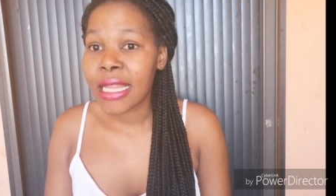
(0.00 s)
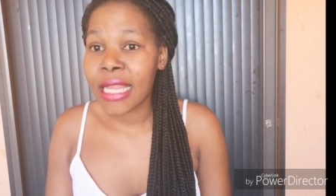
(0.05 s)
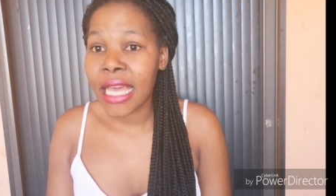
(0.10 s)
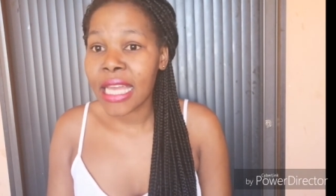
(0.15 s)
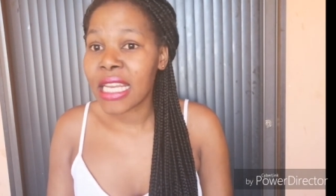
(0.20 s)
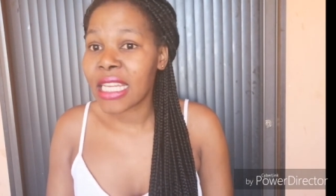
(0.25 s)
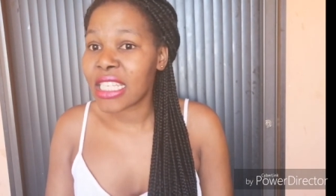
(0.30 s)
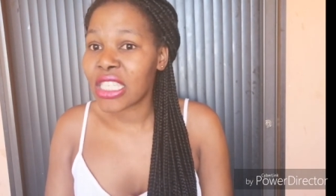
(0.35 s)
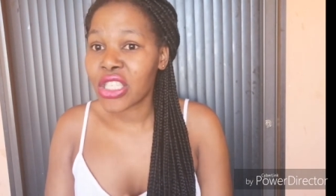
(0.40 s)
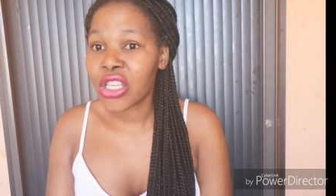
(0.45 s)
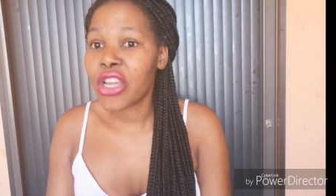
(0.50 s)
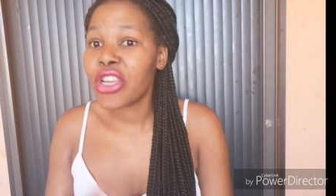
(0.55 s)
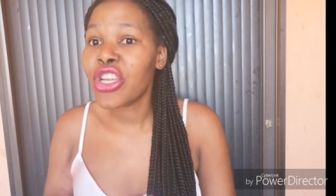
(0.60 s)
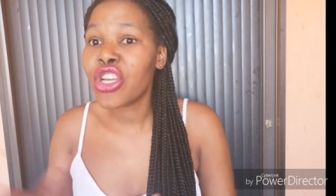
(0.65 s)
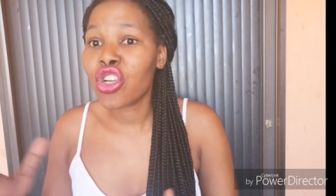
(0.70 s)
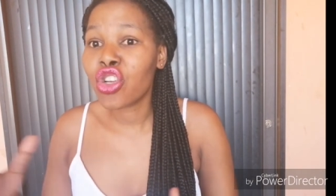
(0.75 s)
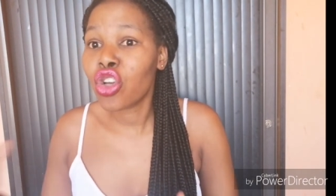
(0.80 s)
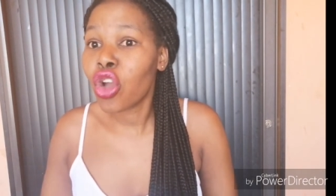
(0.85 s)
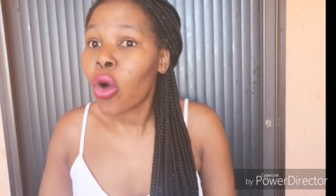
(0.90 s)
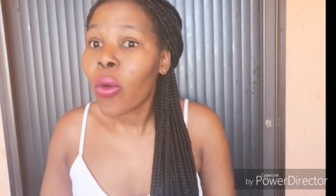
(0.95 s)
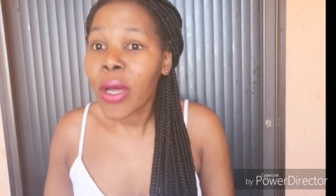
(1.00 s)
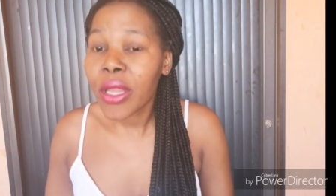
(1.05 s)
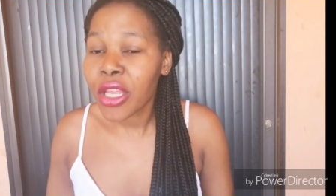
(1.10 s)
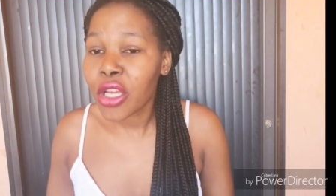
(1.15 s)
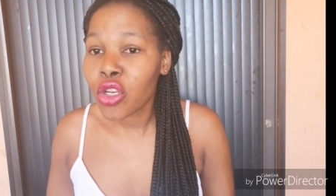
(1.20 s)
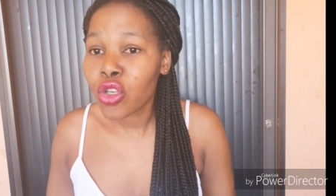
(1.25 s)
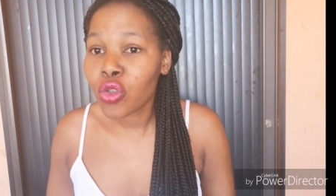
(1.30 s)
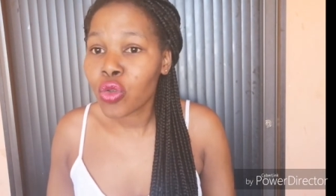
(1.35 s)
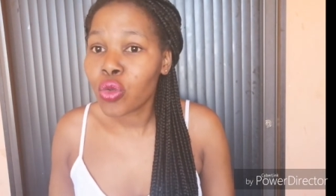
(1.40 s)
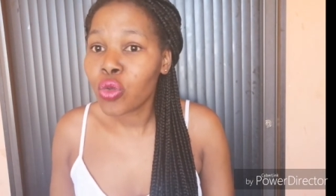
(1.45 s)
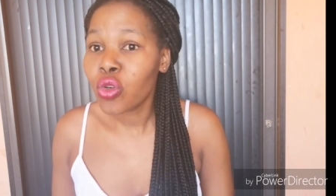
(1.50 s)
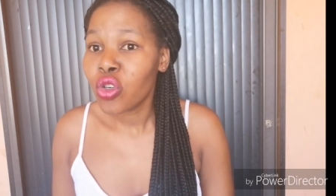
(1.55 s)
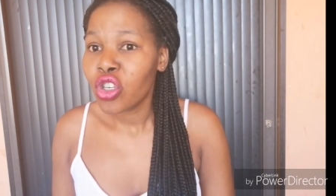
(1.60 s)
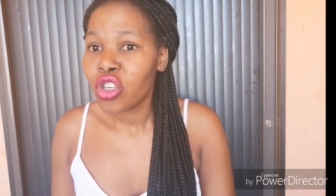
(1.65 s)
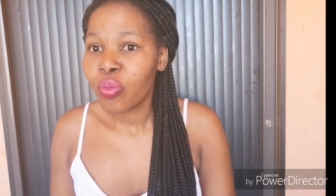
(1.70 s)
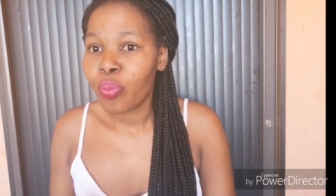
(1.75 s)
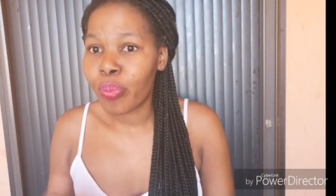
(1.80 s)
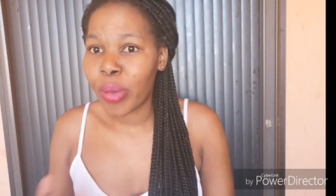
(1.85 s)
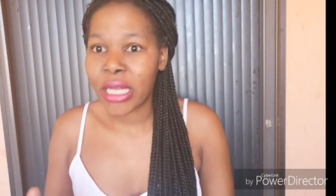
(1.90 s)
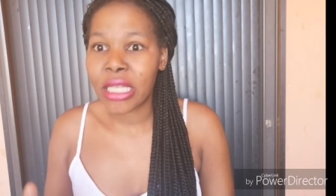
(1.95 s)
that is earning lower than you,
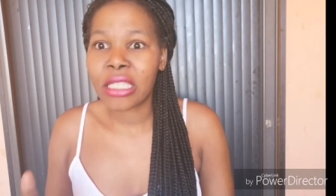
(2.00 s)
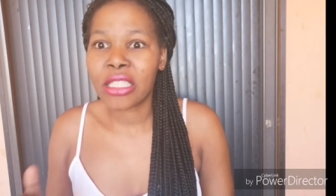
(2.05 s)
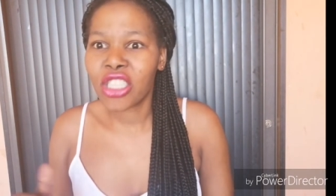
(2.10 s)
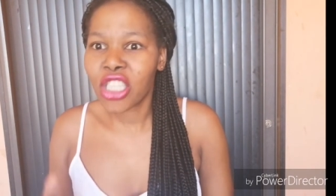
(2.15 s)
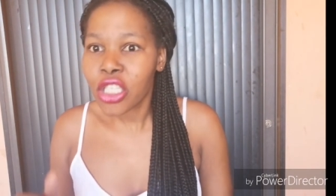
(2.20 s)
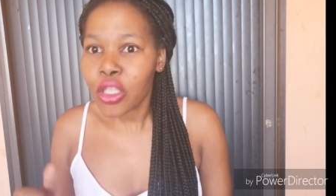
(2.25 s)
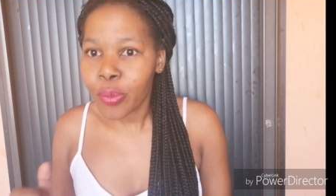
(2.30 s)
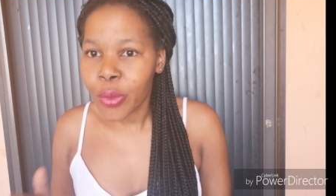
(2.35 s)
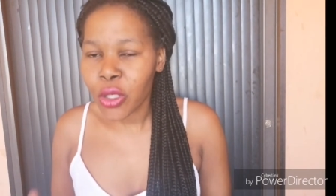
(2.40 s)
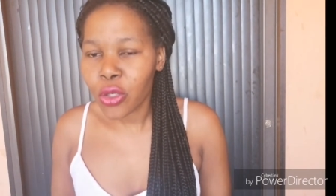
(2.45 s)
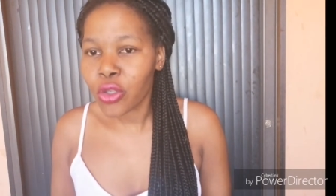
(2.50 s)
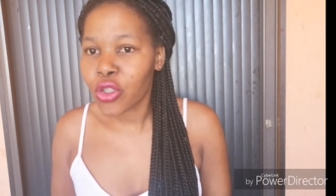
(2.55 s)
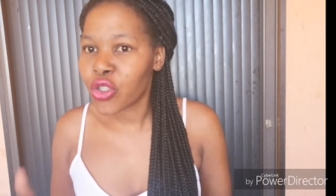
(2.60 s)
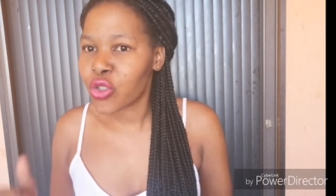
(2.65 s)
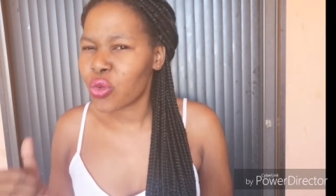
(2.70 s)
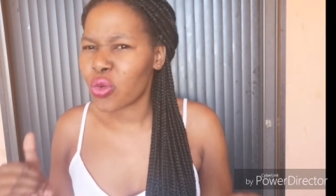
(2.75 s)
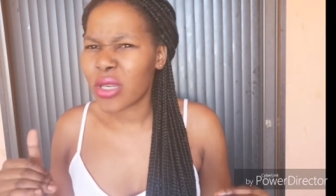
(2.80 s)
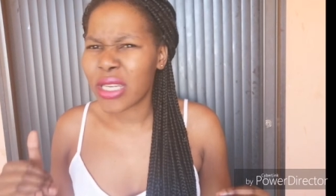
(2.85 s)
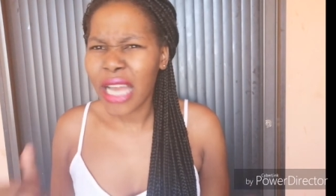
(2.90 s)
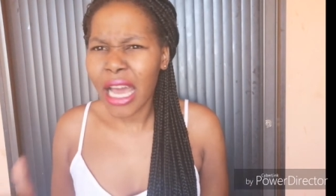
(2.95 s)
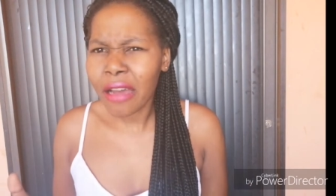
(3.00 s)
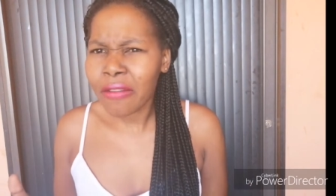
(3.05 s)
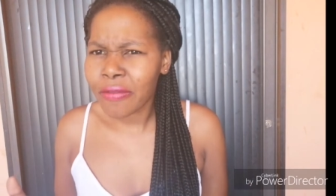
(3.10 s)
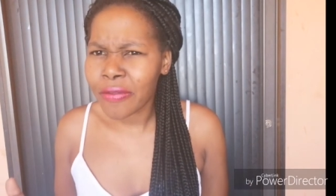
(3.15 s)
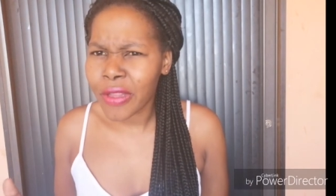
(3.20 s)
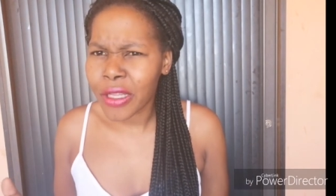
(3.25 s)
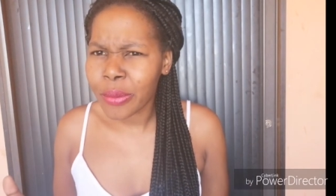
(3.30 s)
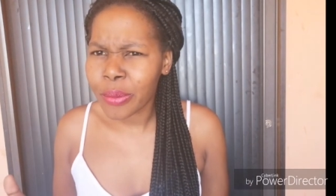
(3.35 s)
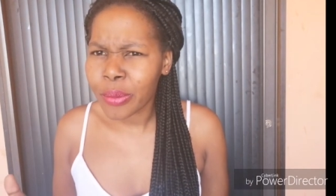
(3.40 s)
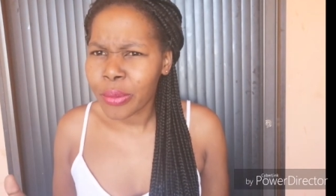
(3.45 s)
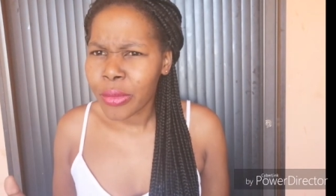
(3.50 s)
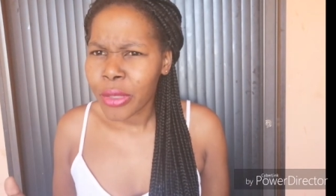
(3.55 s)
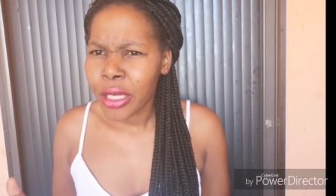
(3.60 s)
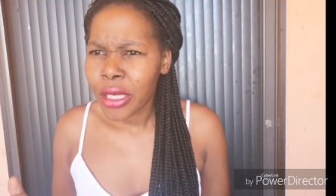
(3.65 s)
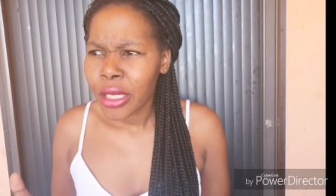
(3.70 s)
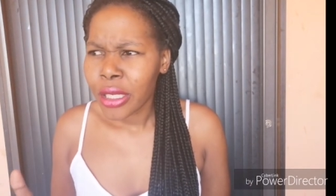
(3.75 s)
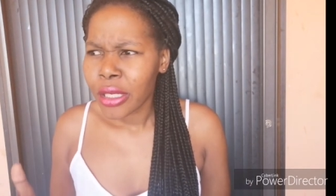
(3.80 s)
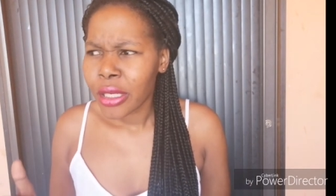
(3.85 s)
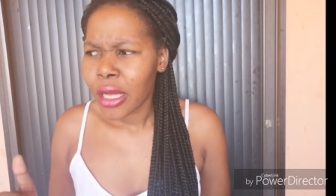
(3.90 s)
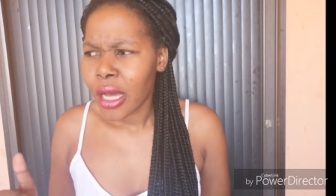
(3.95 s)
but just because you love them,
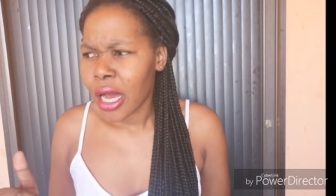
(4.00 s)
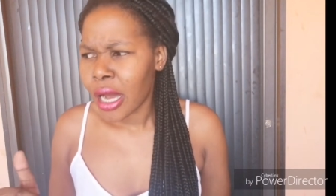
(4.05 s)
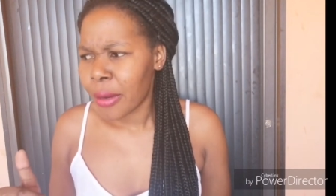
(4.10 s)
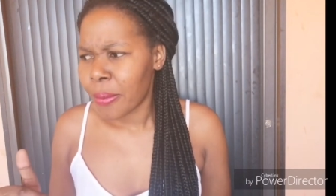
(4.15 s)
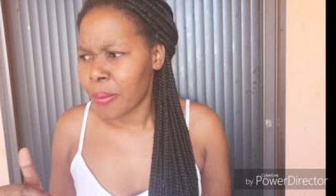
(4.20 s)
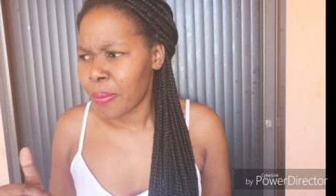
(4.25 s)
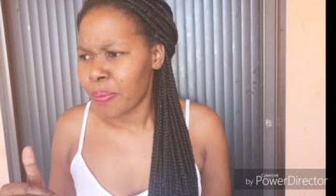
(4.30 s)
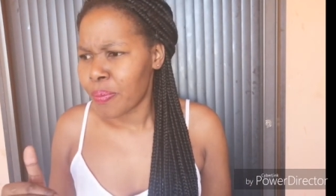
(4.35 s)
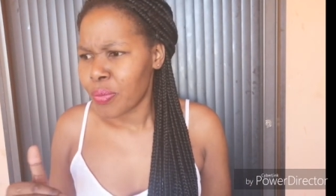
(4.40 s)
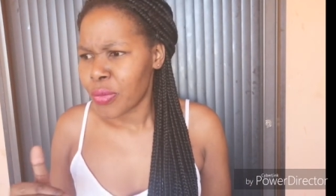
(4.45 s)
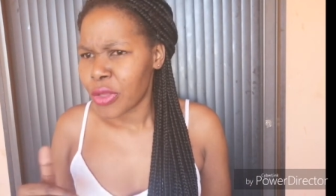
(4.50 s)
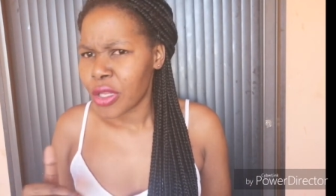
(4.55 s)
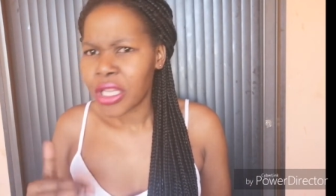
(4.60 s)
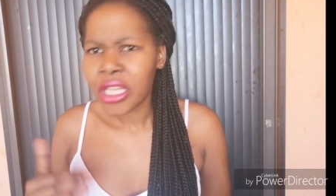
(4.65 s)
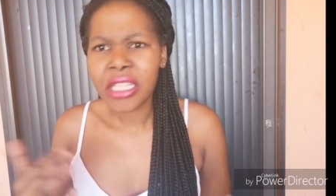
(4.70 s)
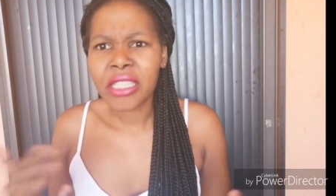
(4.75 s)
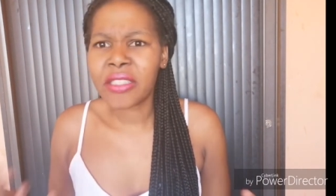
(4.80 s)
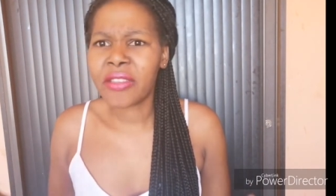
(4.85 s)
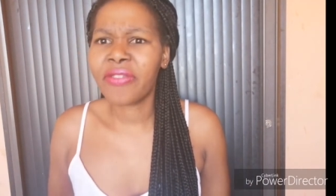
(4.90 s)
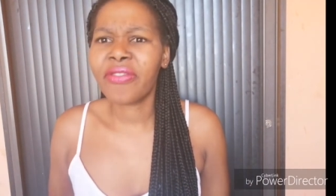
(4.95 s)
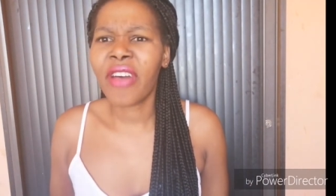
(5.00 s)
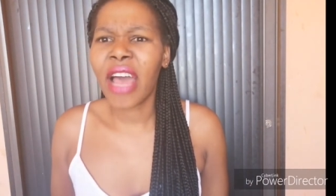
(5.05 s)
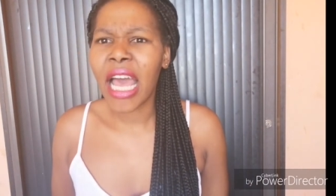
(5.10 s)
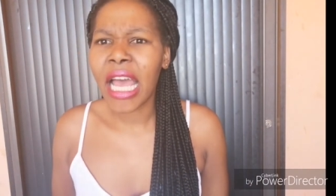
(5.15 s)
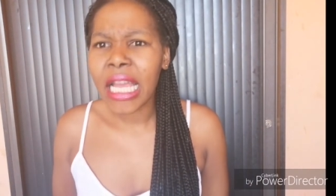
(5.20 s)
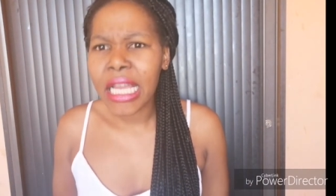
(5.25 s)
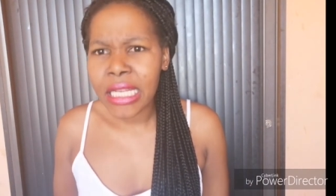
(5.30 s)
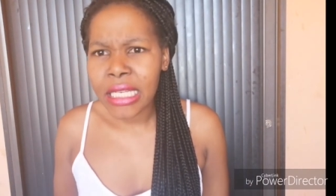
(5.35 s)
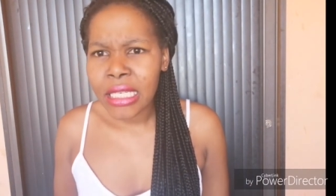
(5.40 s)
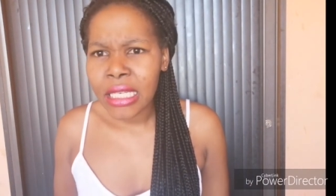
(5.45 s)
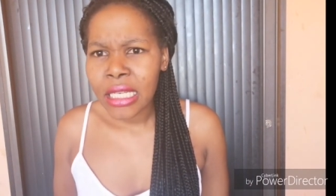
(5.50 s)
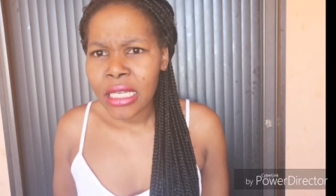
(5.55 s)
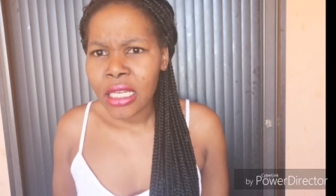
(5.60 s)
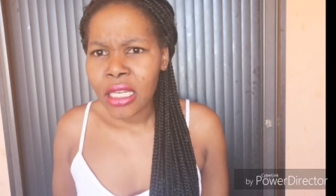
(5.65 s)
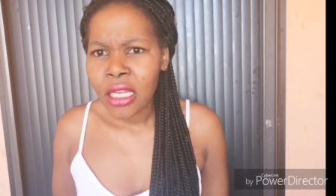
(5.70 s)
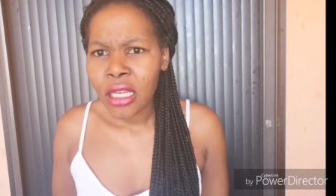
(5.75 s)
um, it's fine.